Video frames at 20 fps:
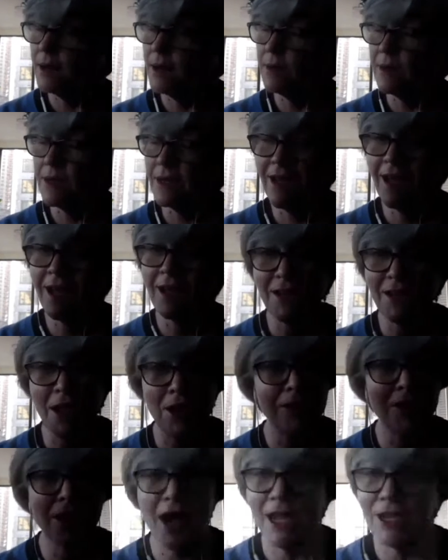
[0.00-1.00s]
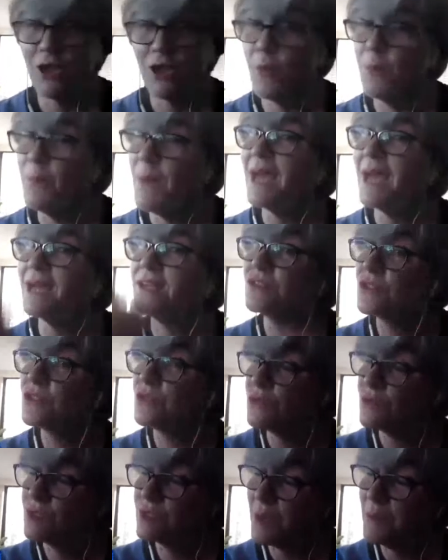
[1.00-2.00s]
I, I, I, go back
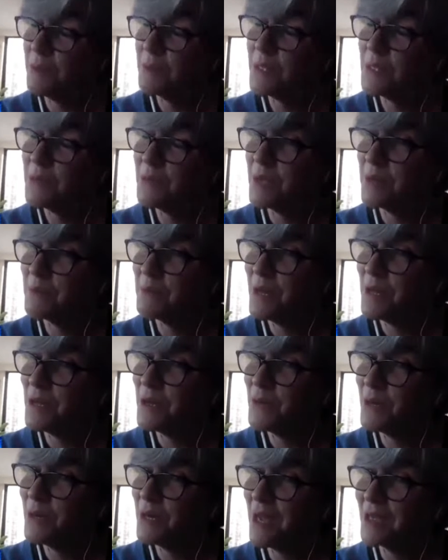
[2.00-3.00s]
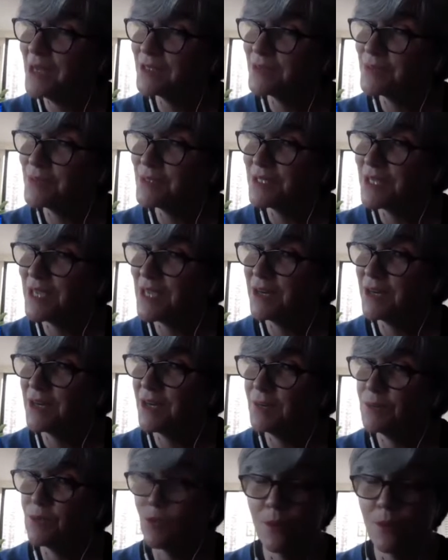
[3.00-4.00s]
to some people get better when hospice
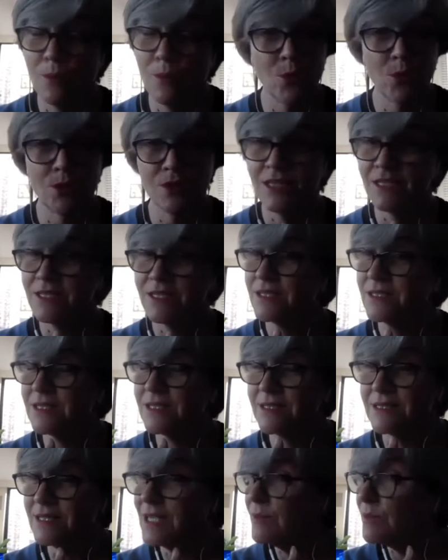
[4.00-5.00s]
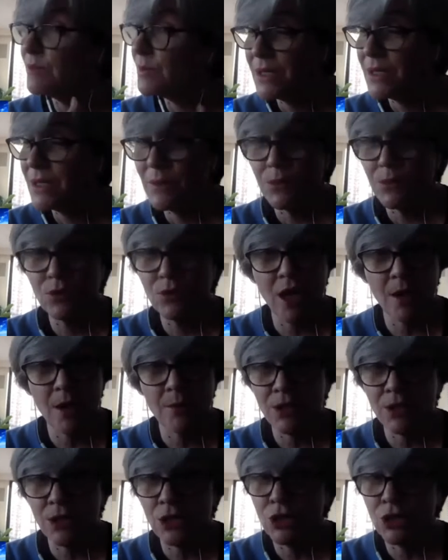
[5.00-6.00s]
care comes on board. This is a team of people
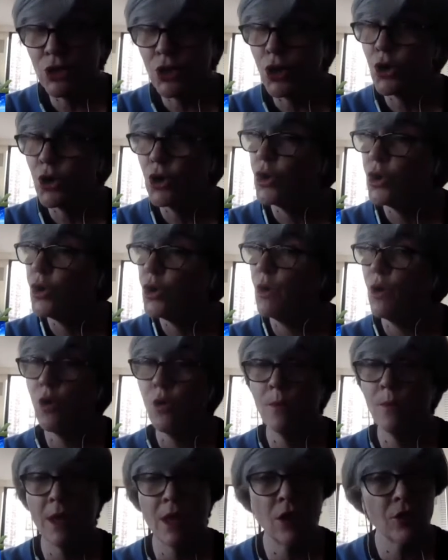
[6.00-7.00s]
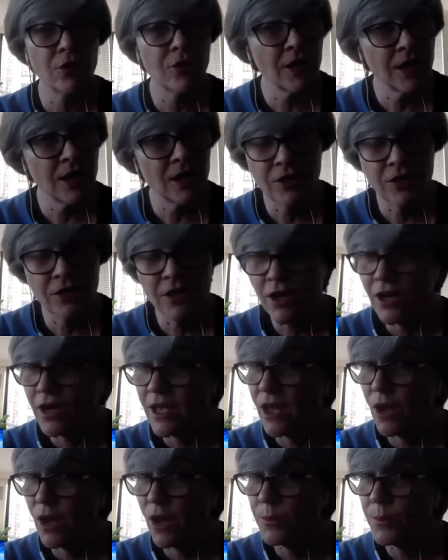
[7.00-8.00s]
coming in your home, a home health aide there
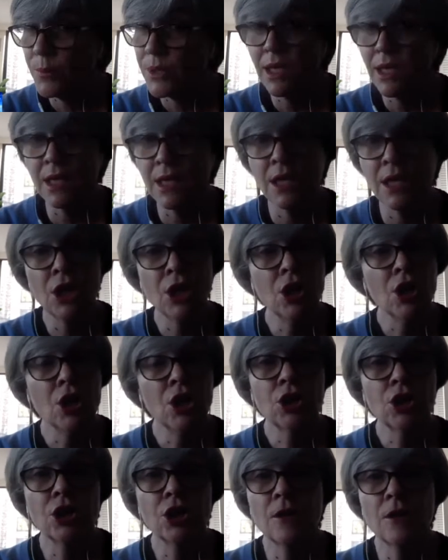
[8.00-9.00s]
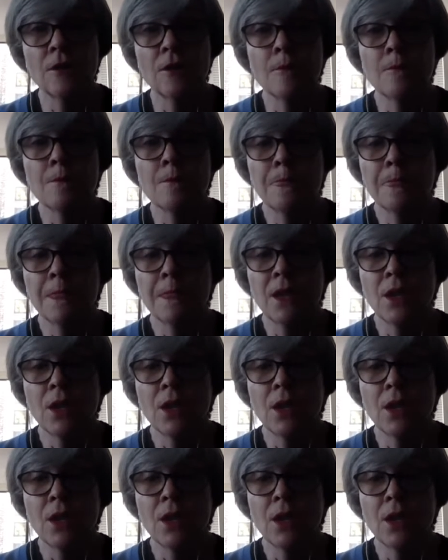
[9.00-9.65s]
helping. You know, yeah.